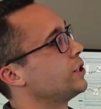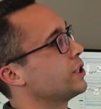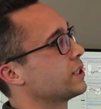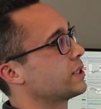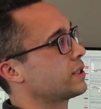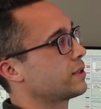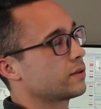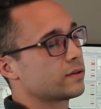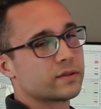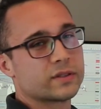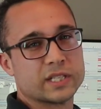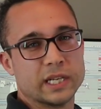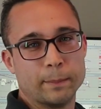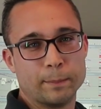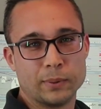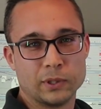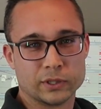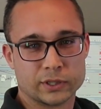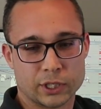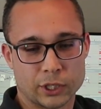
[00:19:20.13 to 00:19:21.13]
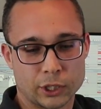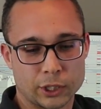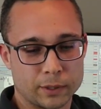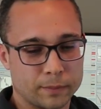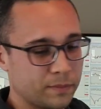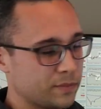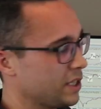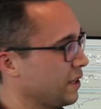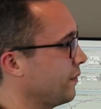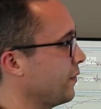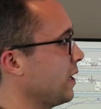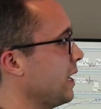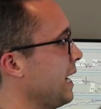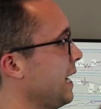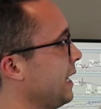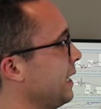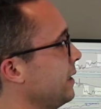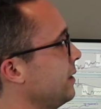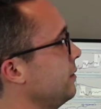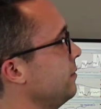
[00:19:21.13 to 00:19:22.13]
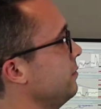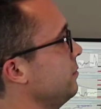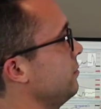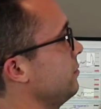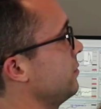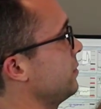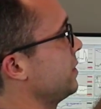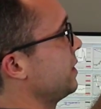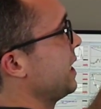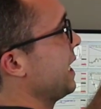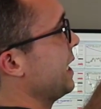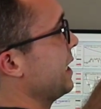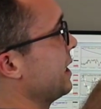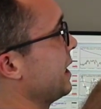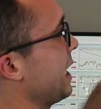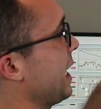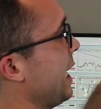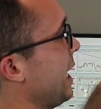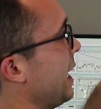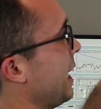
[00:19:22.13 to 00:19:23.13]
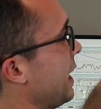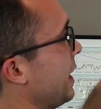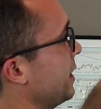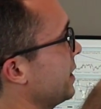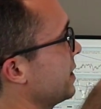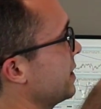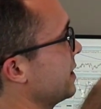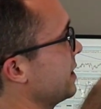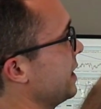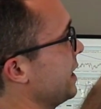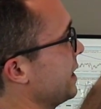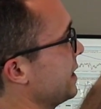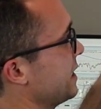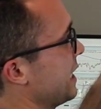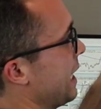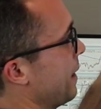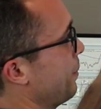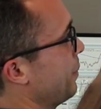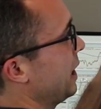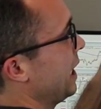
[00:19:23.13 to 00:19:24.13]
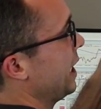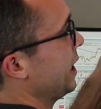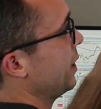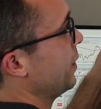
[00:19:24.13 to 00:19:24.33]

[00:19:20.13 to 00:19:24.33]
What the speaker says: just simple terms, if you had 10K, this is the example I